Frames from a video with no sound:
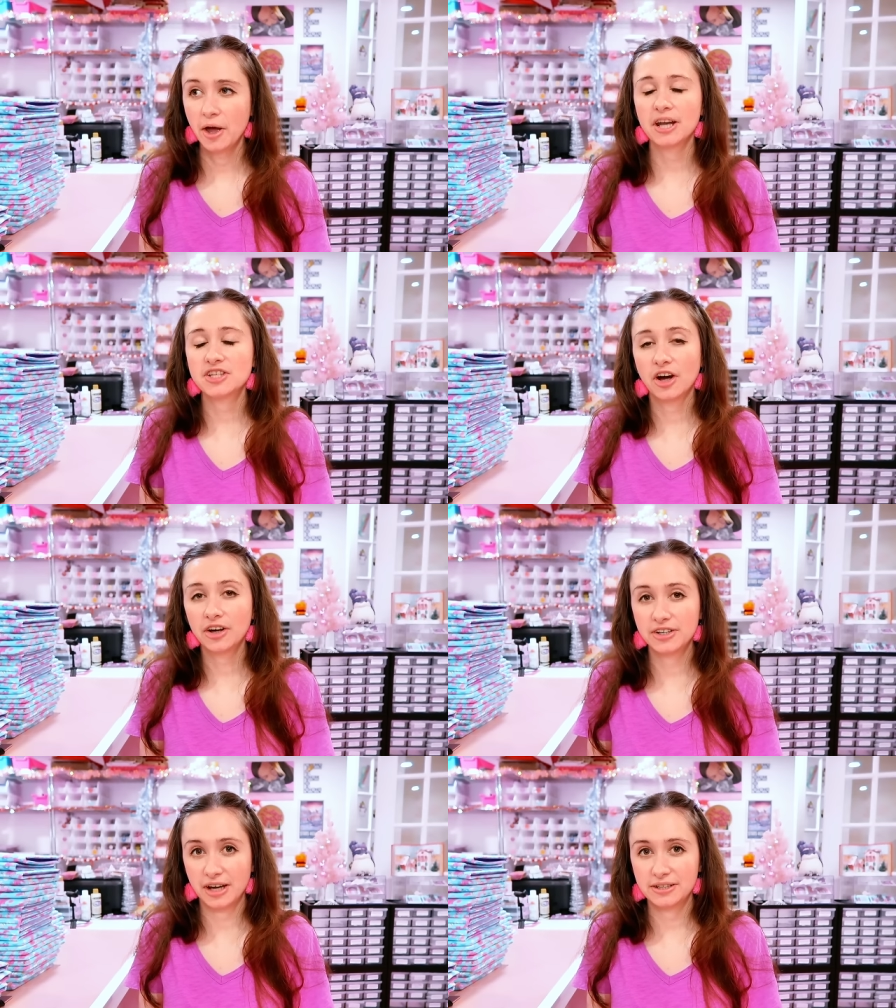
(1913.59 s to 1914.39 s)
But it's
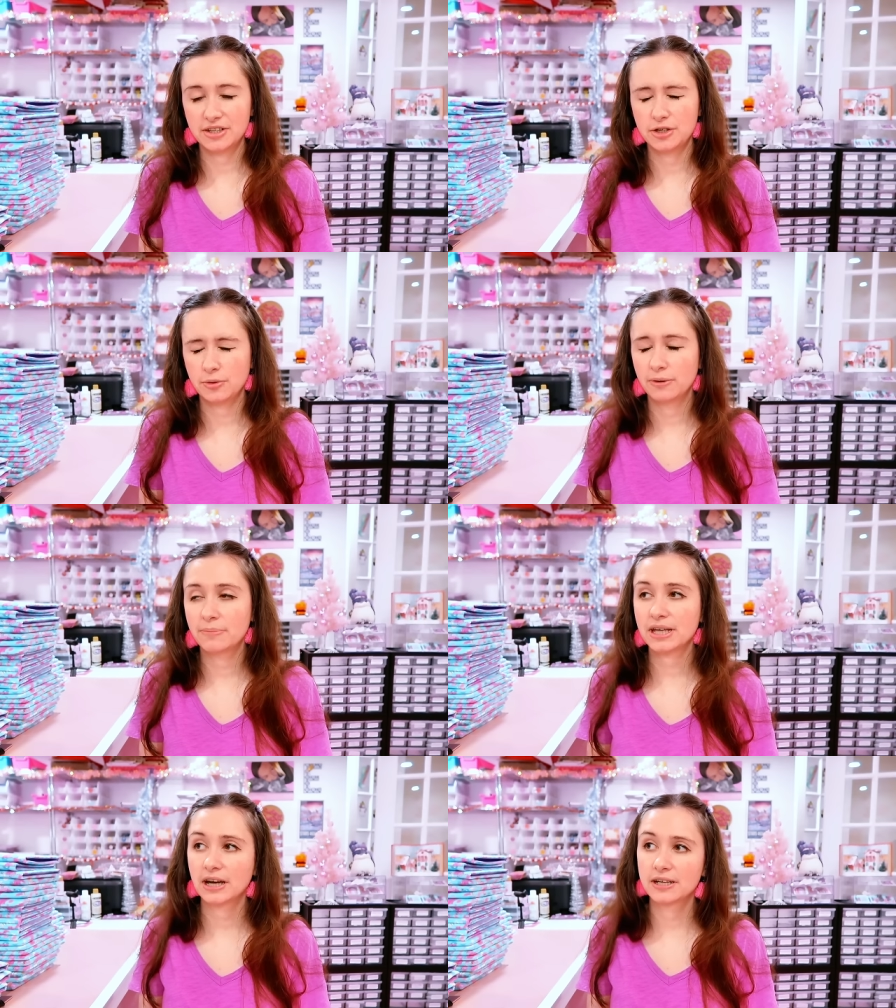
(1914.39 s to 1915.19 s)
hard not to do
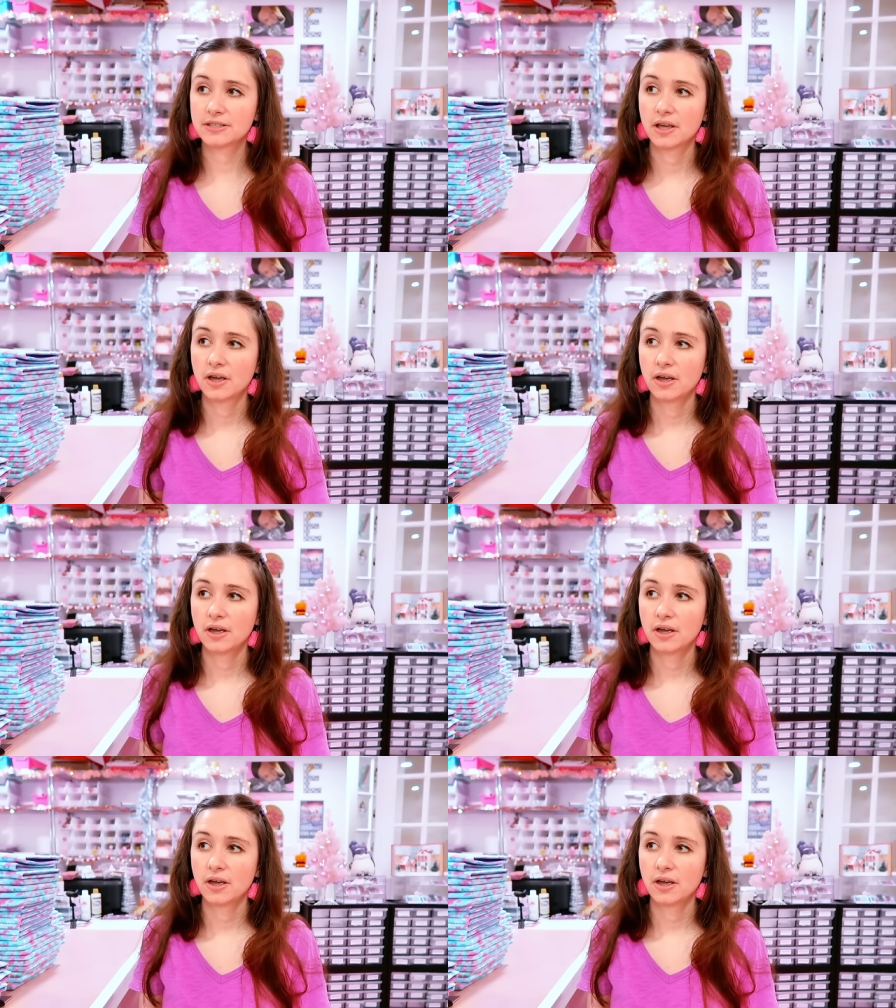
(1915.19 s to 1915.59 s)
it because